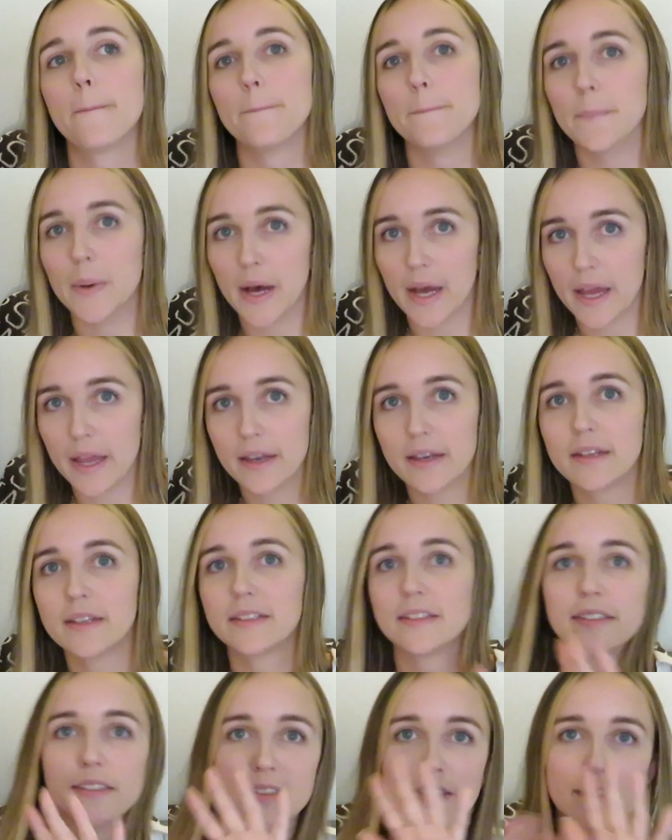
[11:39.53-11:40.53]
but
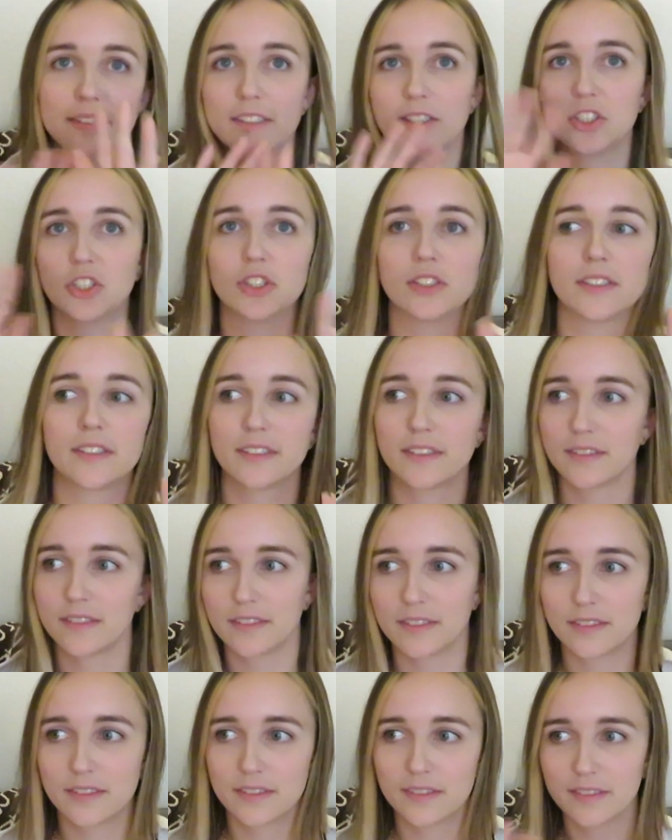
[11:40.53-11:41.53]
just,
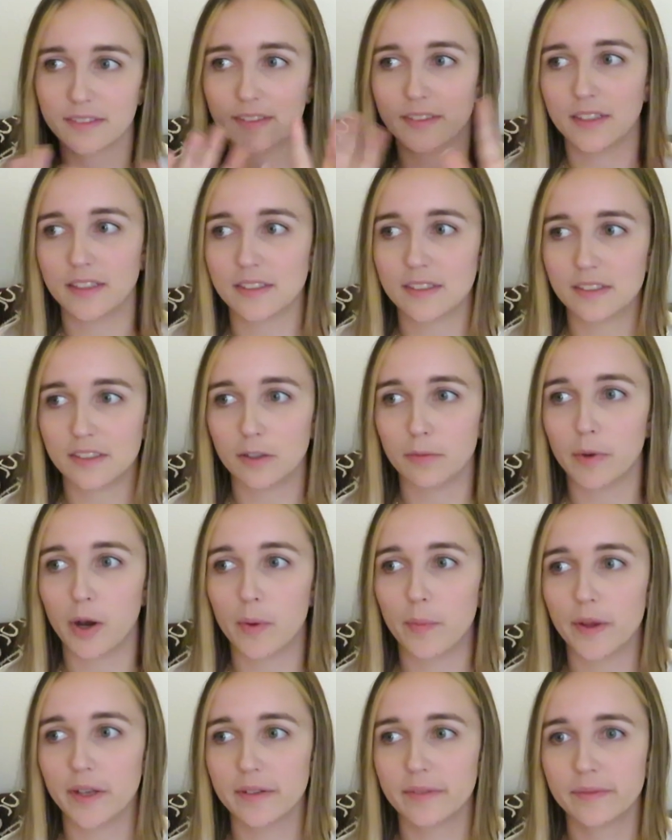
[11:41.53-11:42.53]
this is your
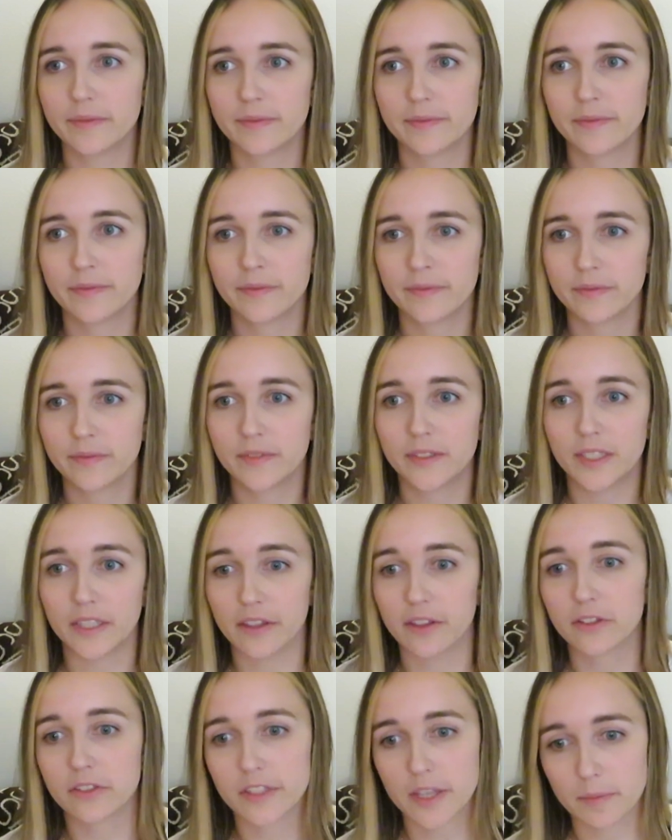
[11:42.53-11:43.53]
moment to
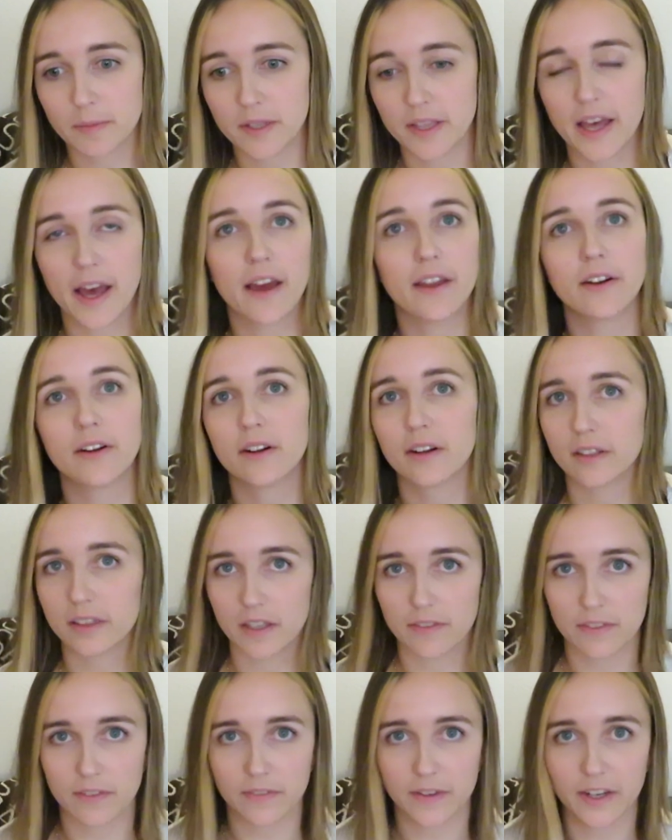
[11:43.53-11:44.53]
either skip to that or
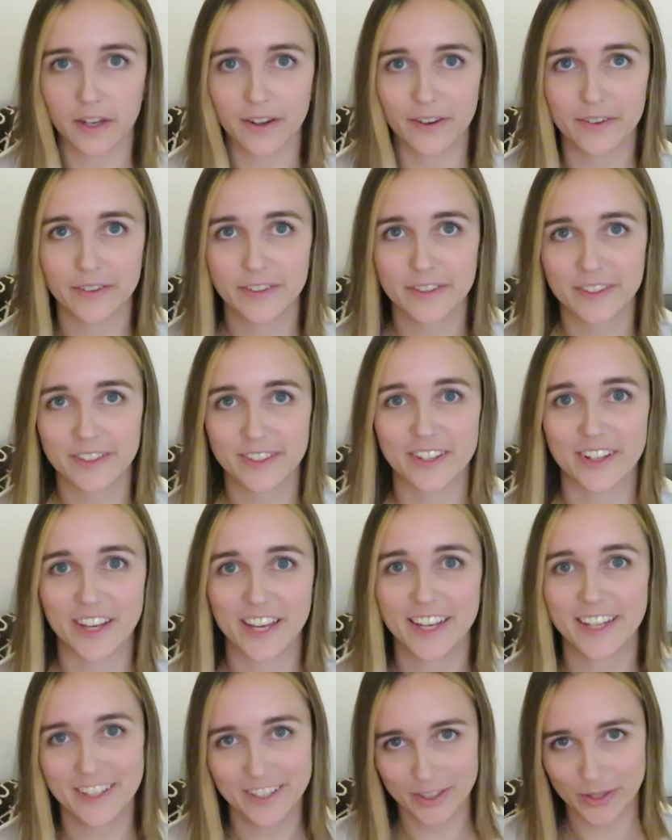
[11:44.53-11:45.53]
leave the video.
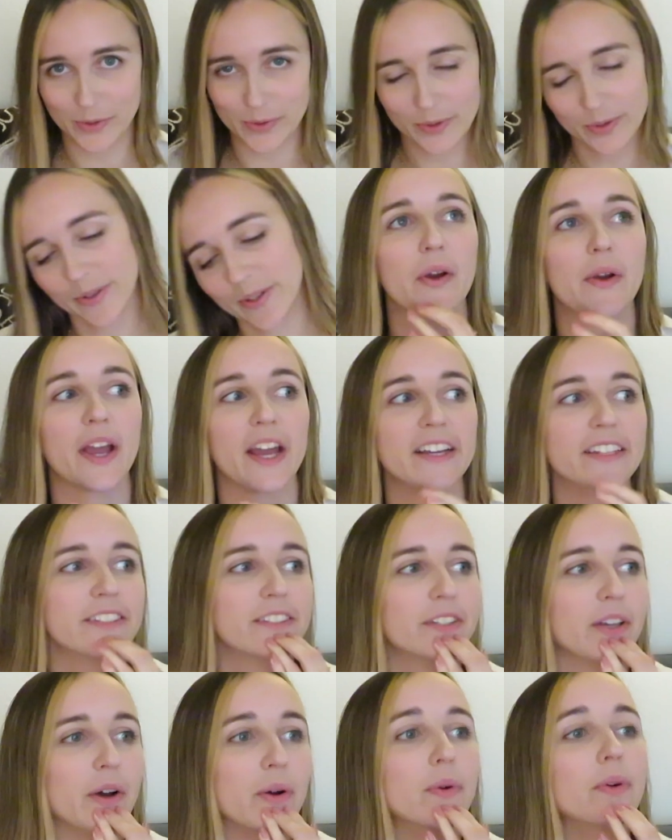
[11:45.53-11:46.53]
Okay, cool. Okay,
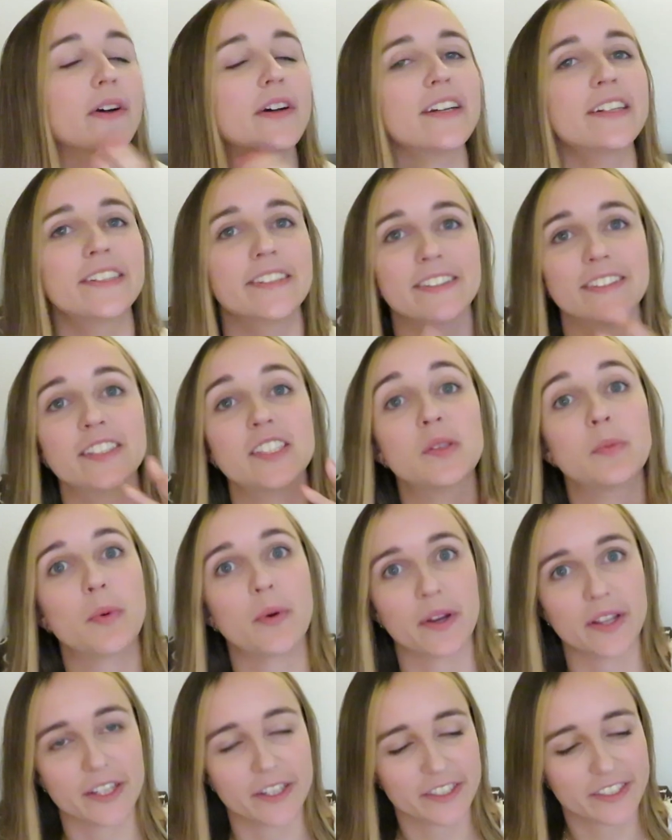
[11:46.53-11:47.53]
so
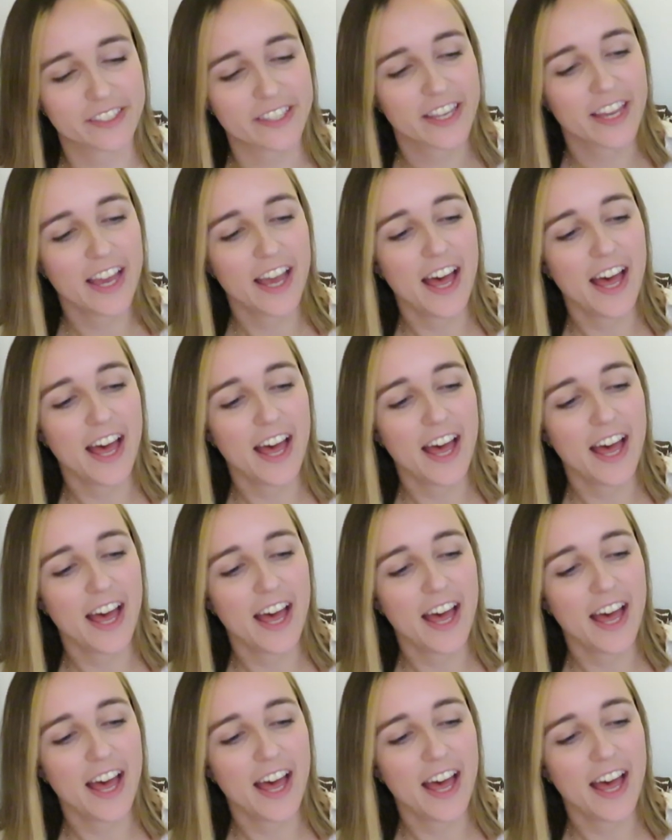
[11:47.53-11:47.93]
spoilers.